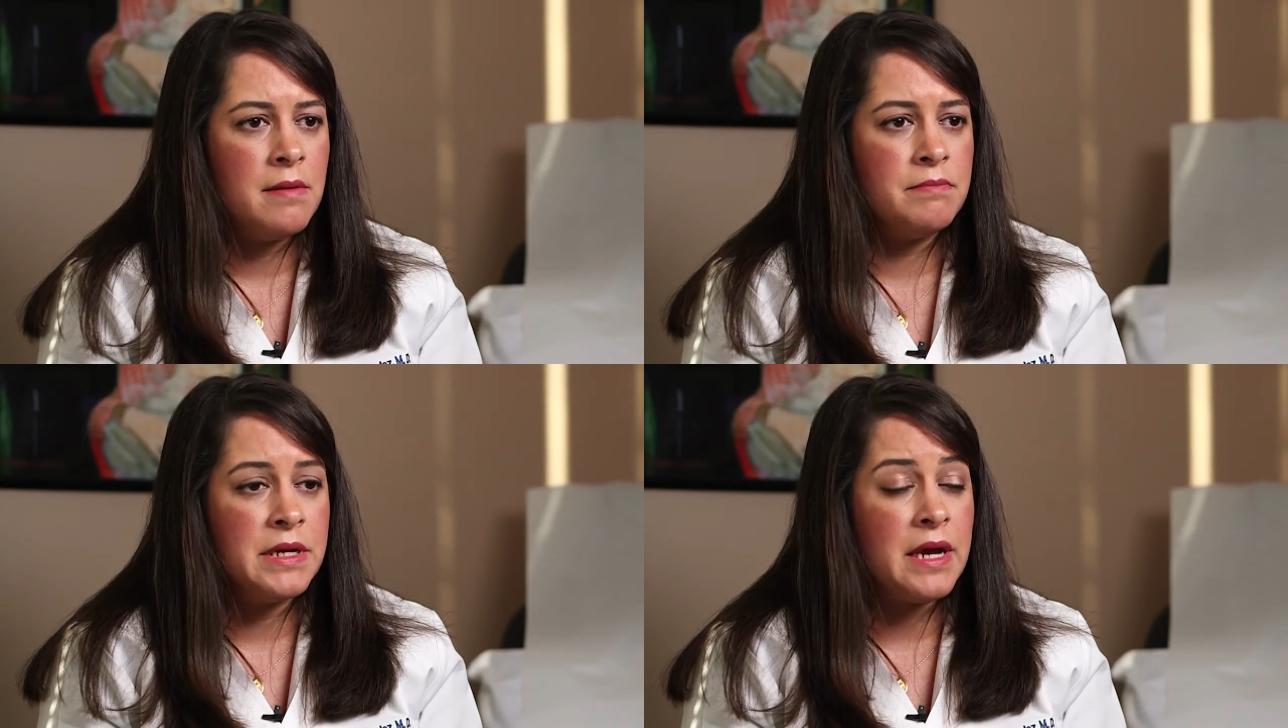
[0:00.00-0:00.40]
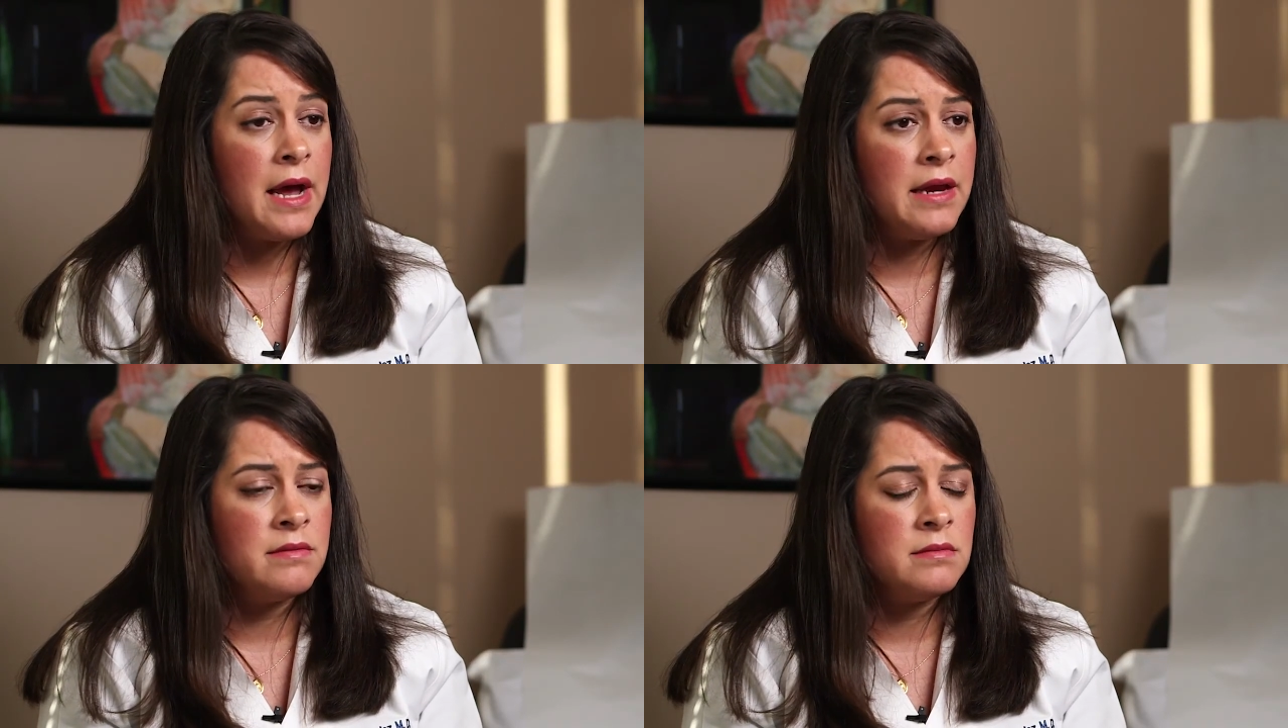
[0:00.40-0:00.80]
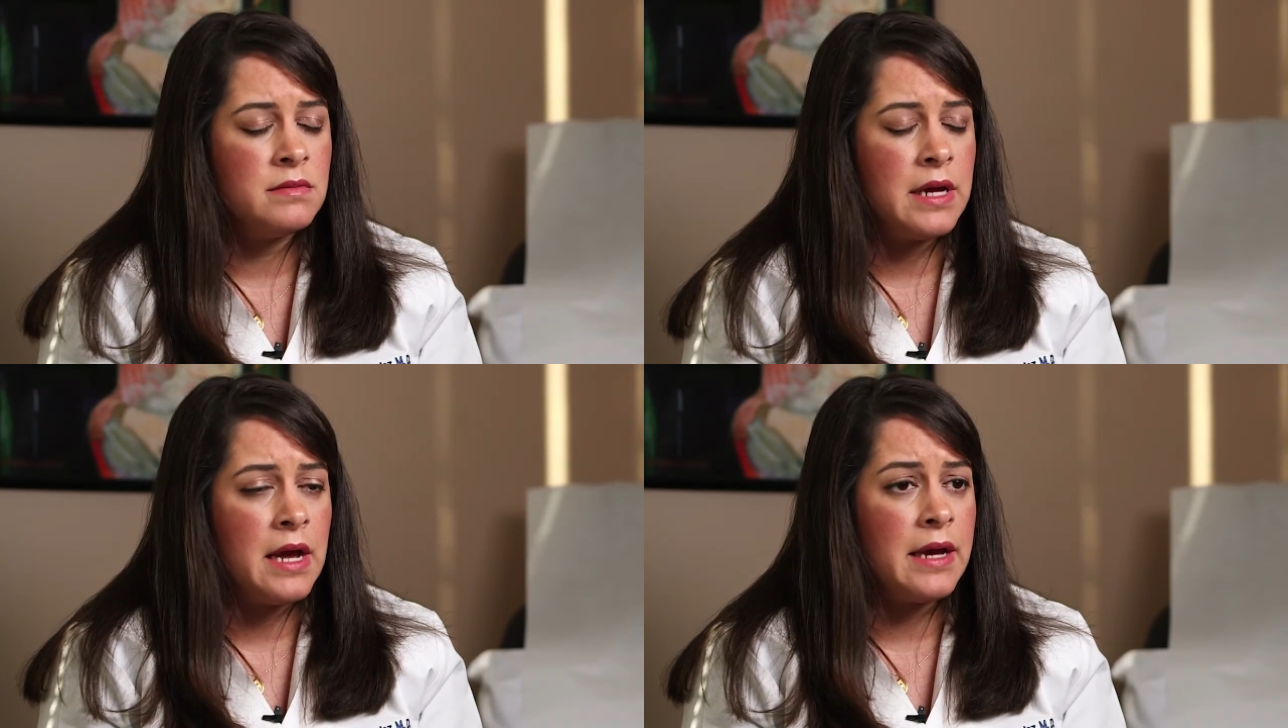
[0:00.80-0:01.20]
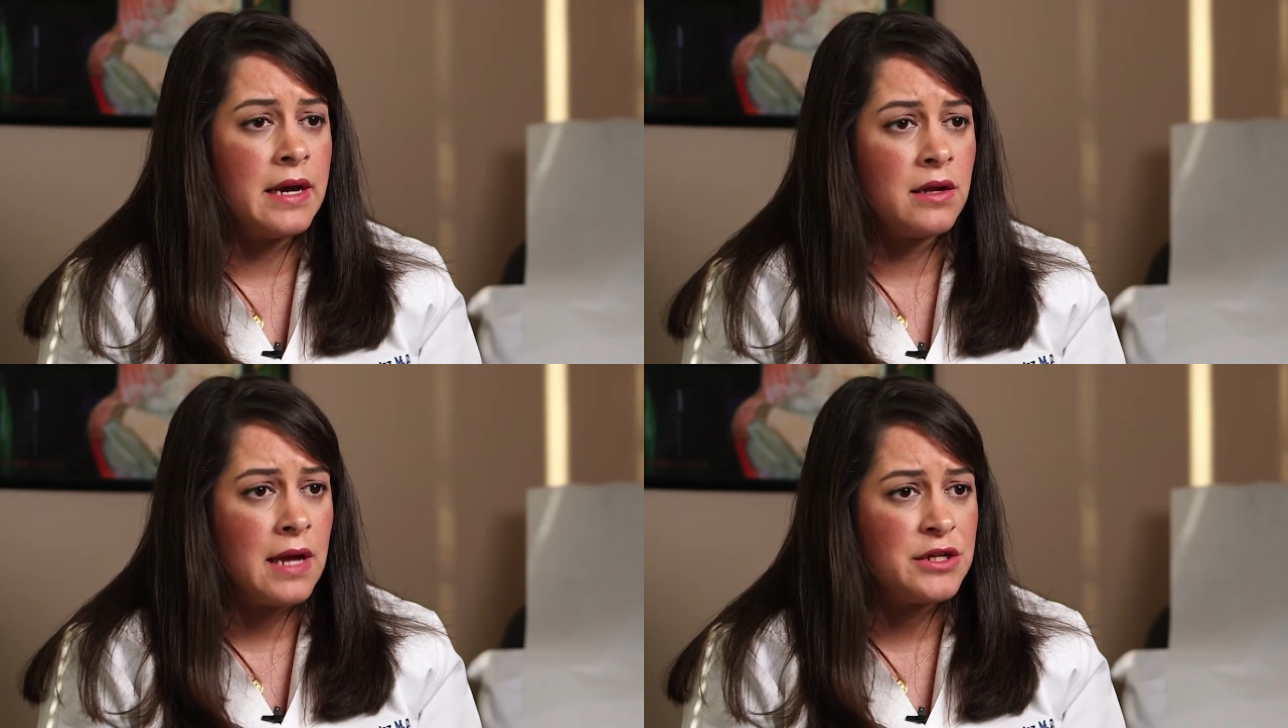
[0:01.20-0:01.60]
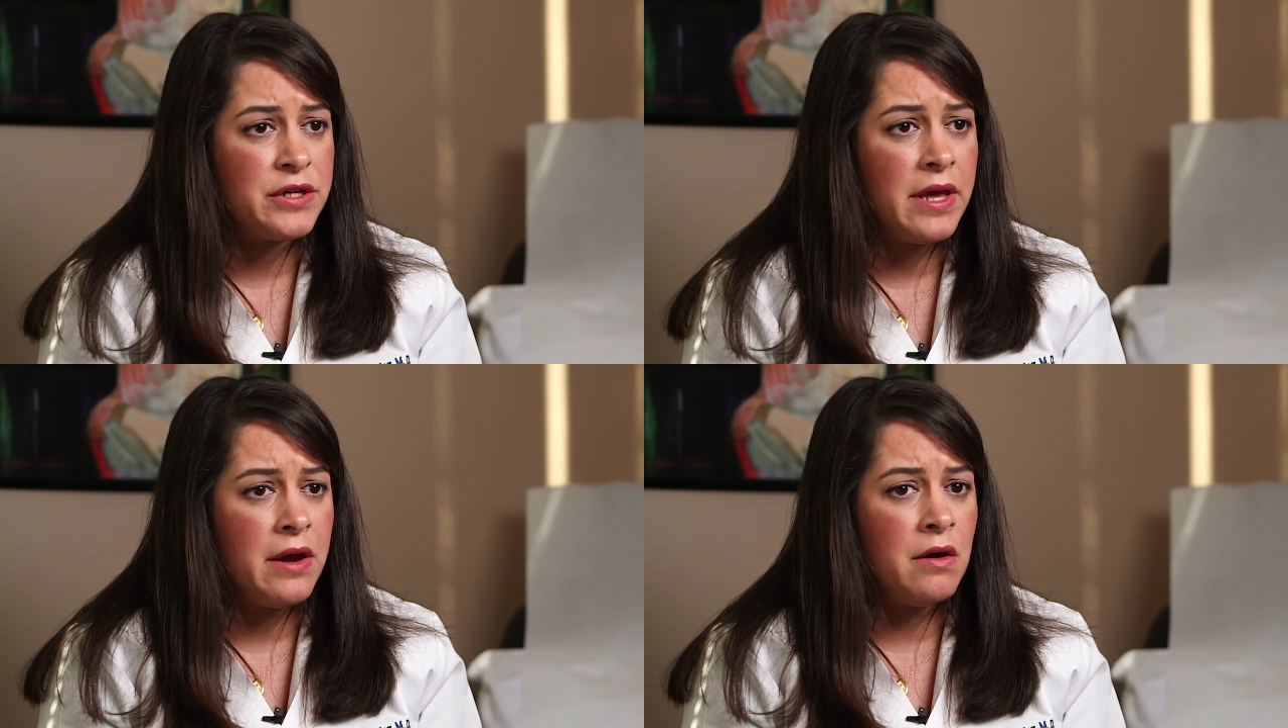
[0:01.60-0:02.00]
benign uh, gynecologic
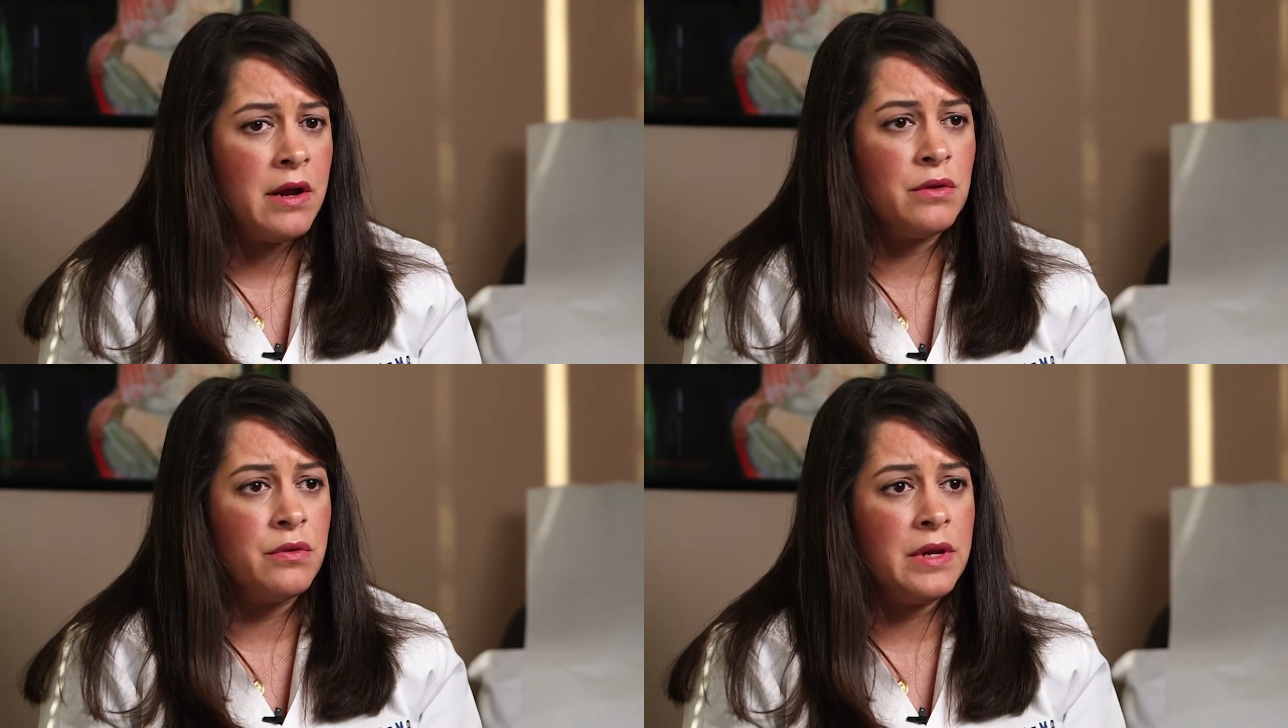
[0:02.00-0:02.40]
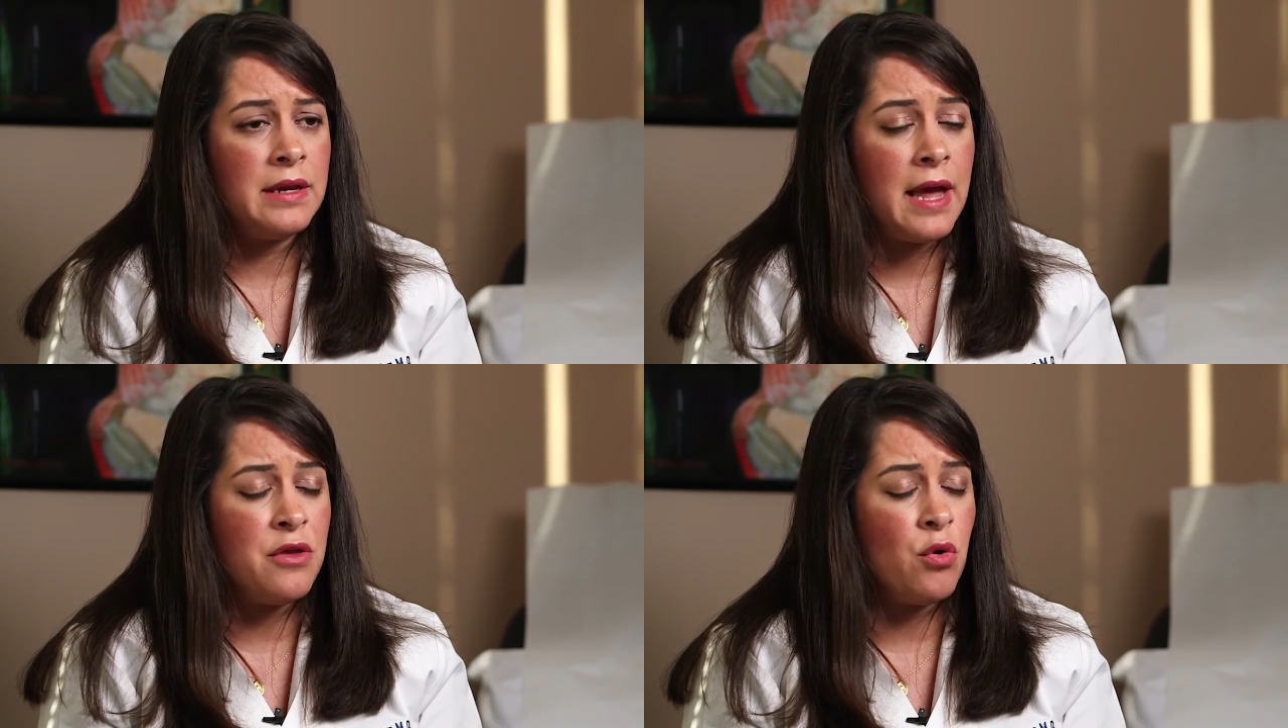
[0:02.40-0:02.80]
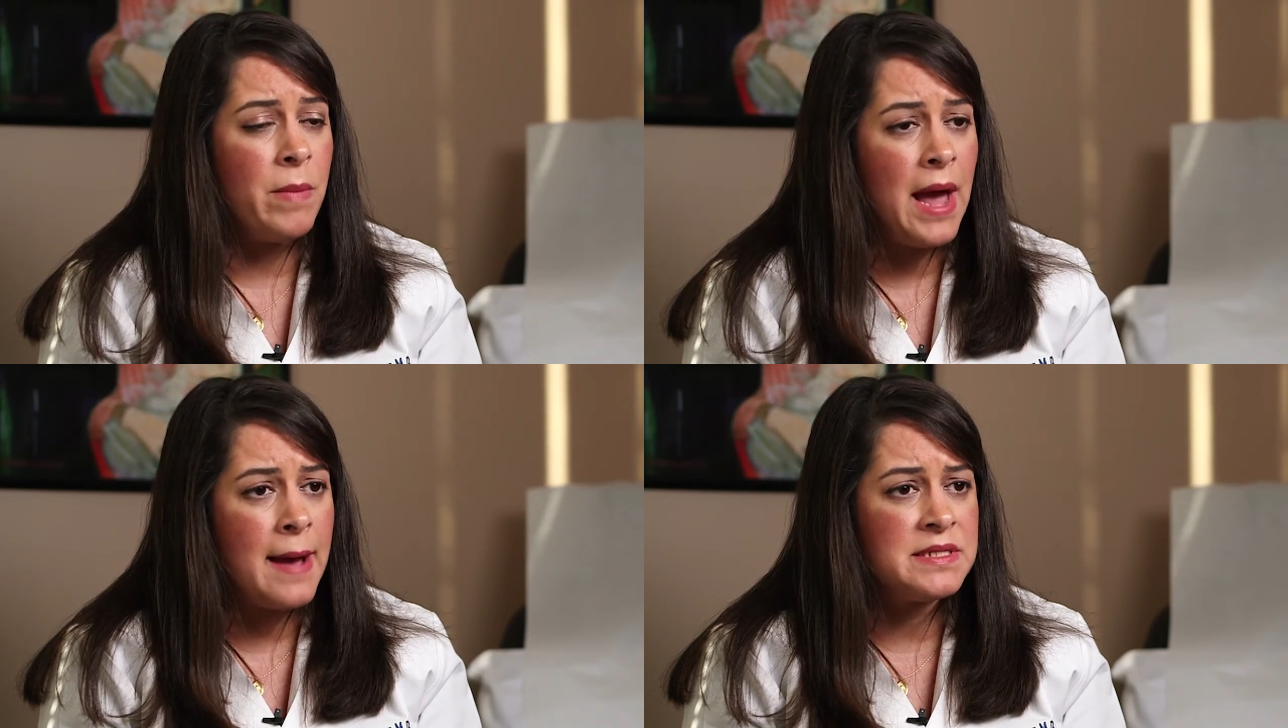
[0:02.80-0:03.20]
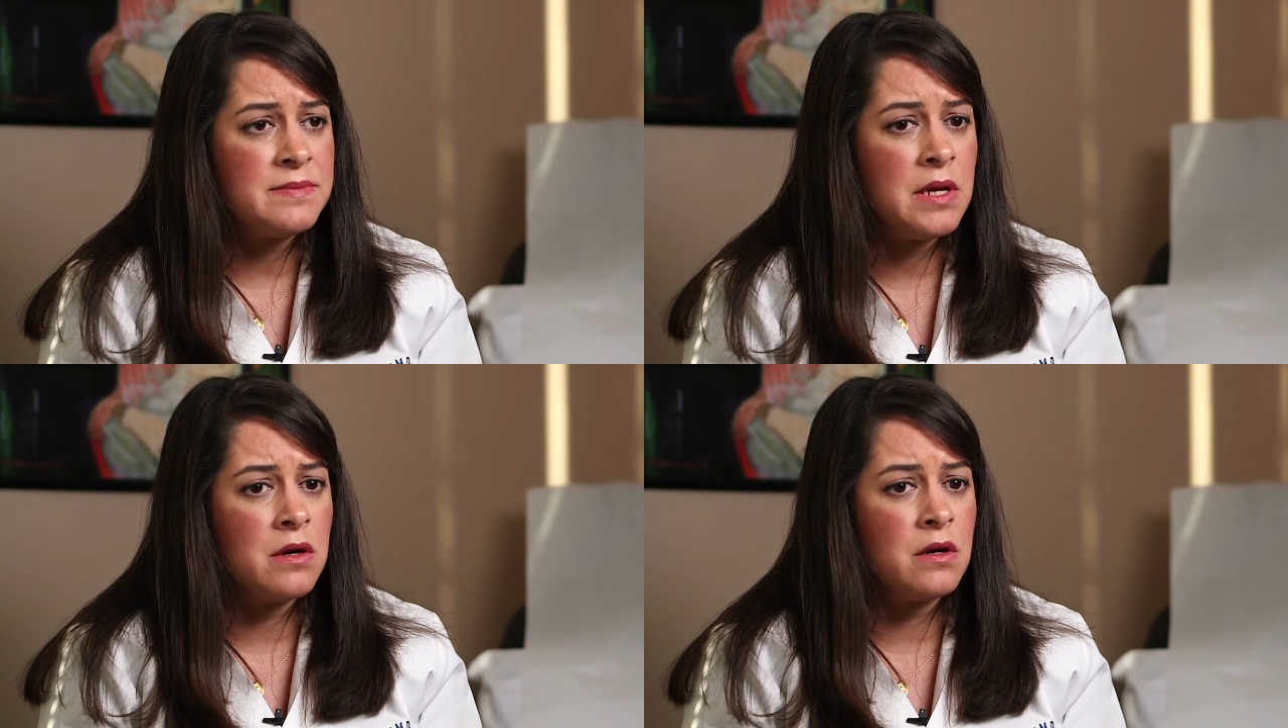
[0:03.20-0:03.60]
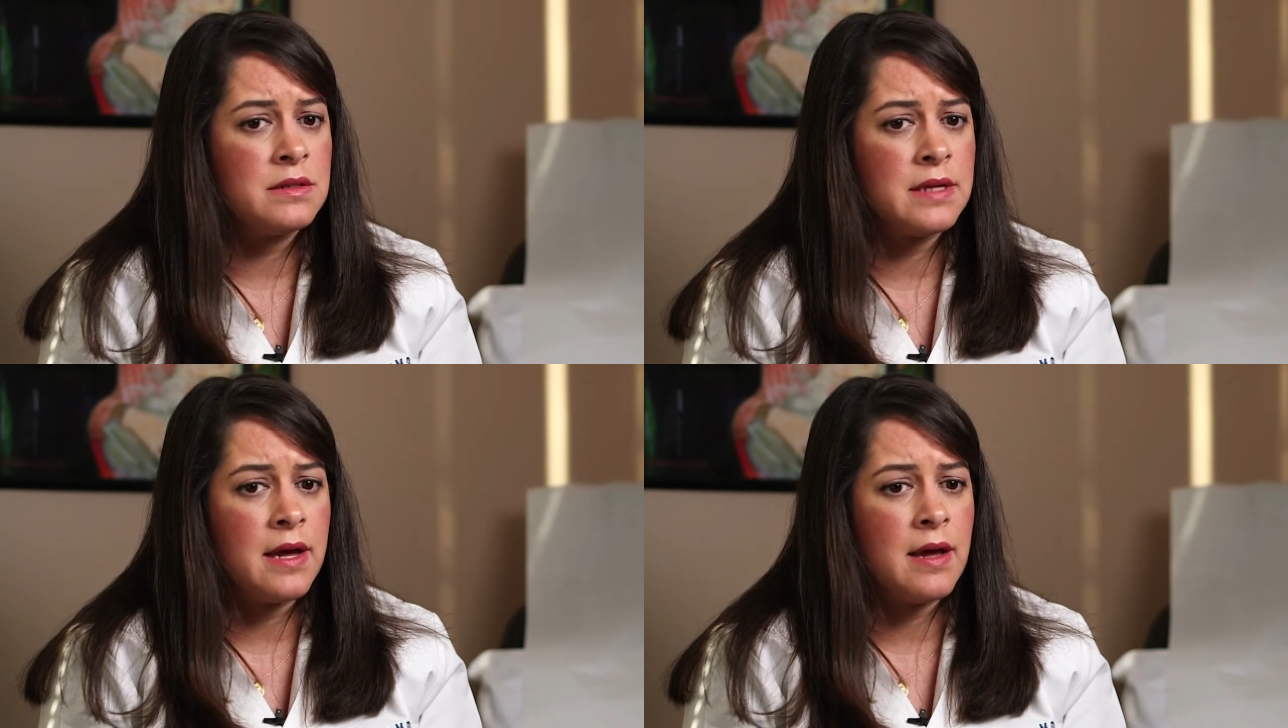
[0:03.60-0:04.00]
care, including annual pap
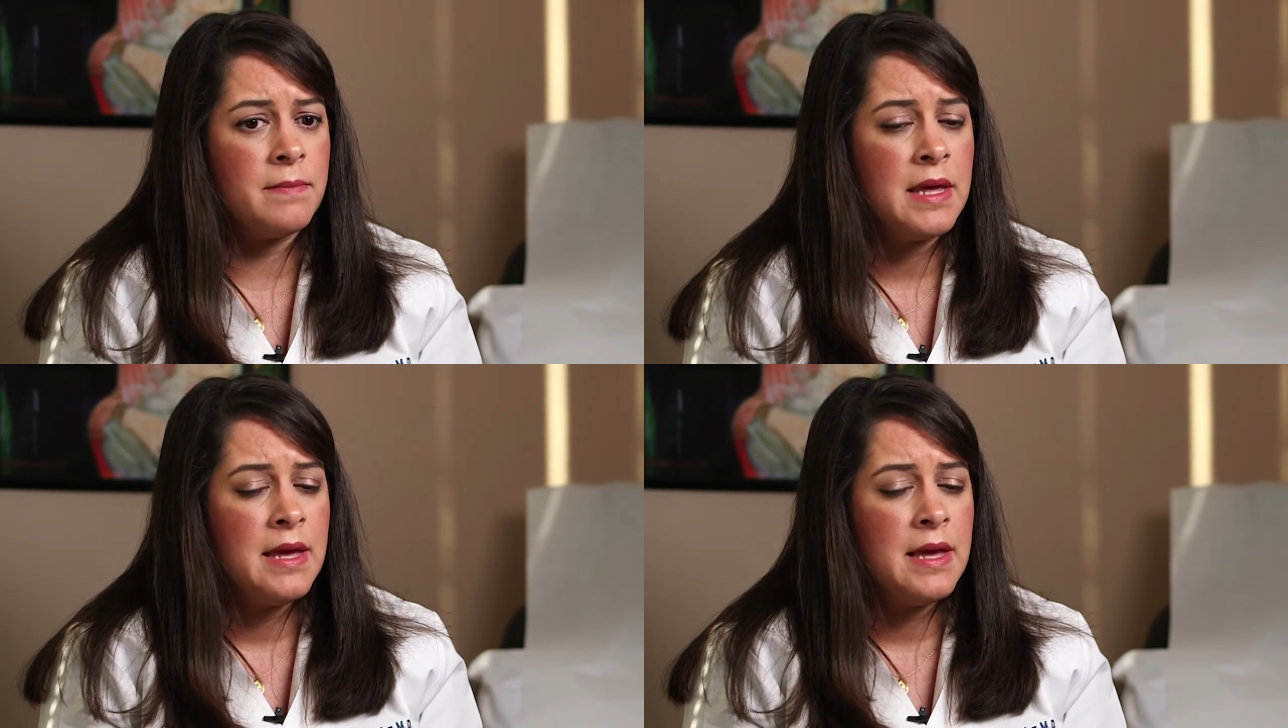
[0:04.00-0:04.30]
smears, um,